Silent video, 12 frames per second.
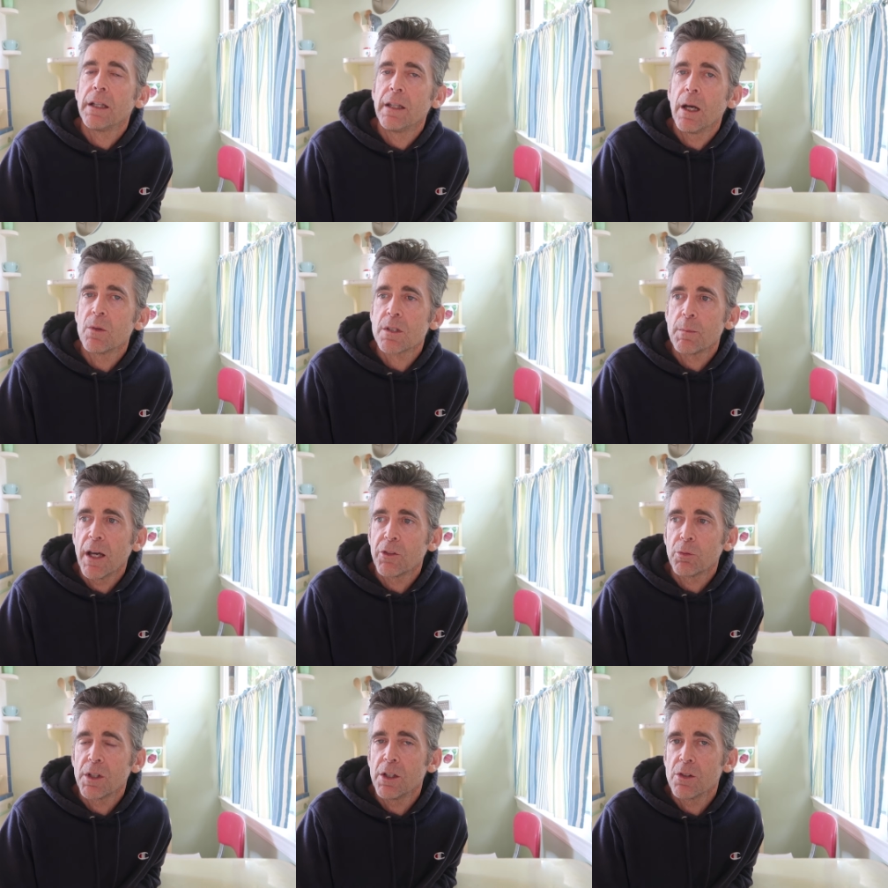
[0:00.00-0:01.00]
And that was
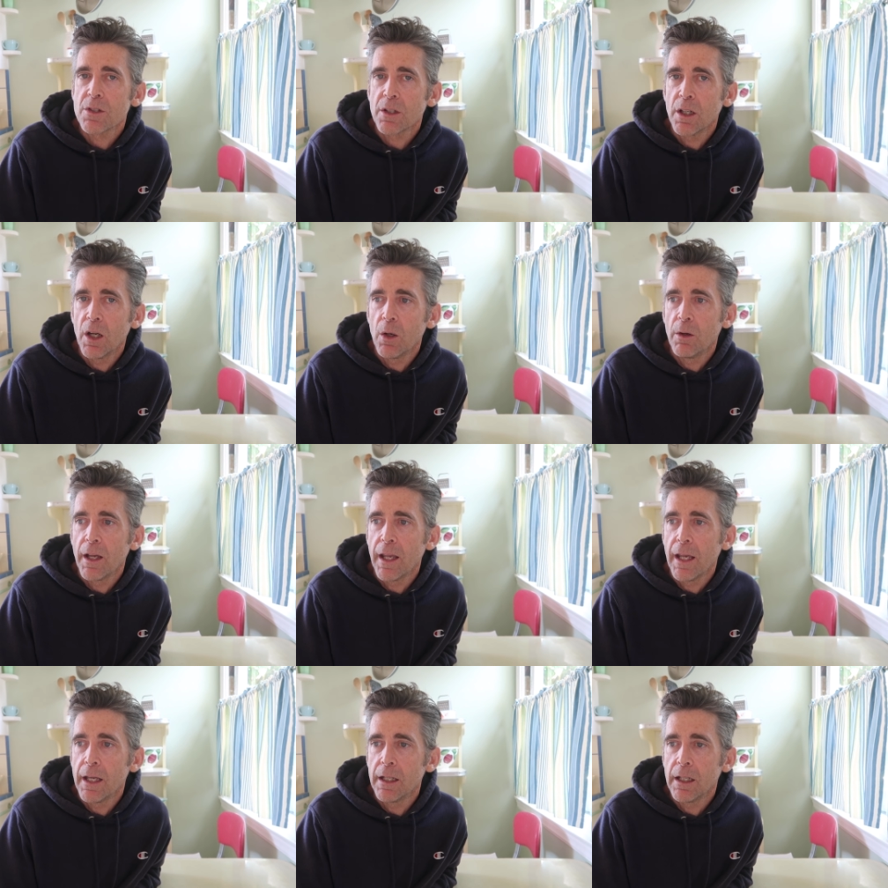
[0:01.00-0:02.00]
about three years ago.
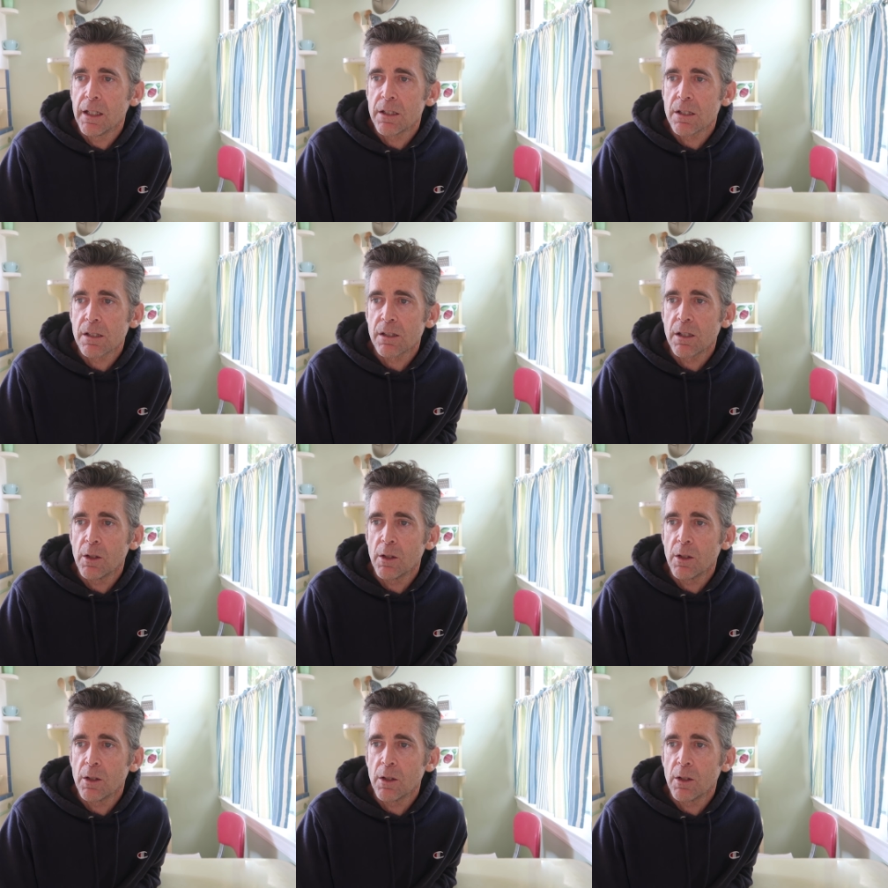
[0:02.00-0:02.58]
And I just,